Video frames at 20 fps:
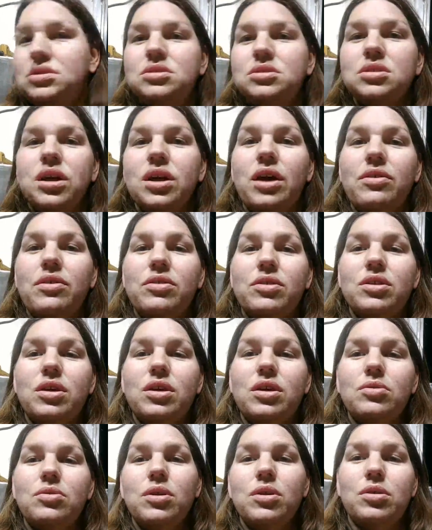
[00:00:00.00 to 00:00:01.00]
Haven't done
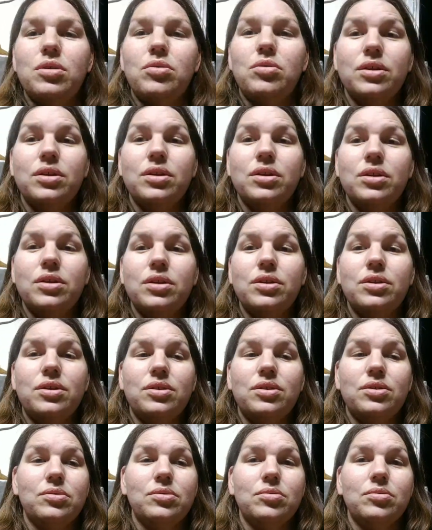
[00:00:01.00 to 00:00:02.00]
one in a while because
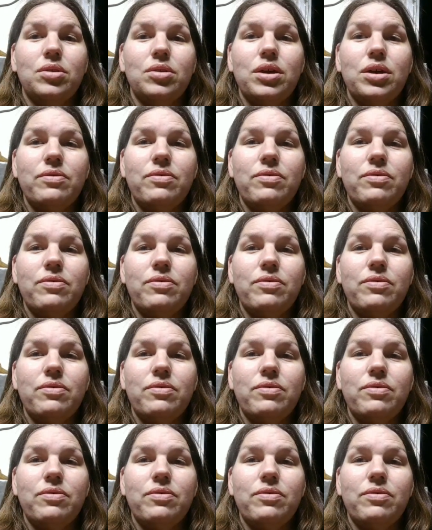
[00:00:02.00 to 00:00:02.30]
really I've